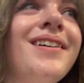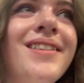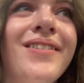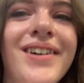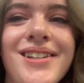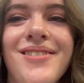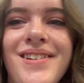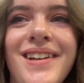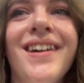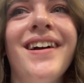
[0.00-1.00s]
the ones from
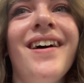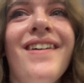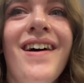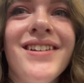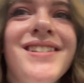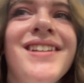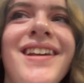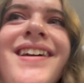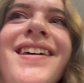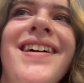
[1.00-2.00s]
a year ago, how it's
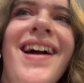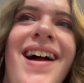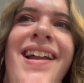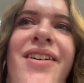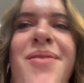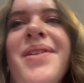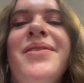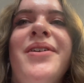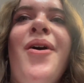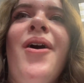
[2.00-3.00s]
like I never put it
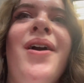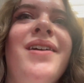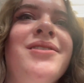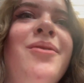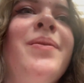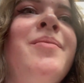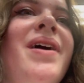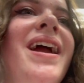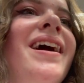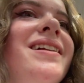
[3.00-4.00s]
in the cart and it was only my
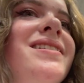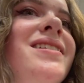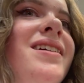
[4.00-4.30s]
hand.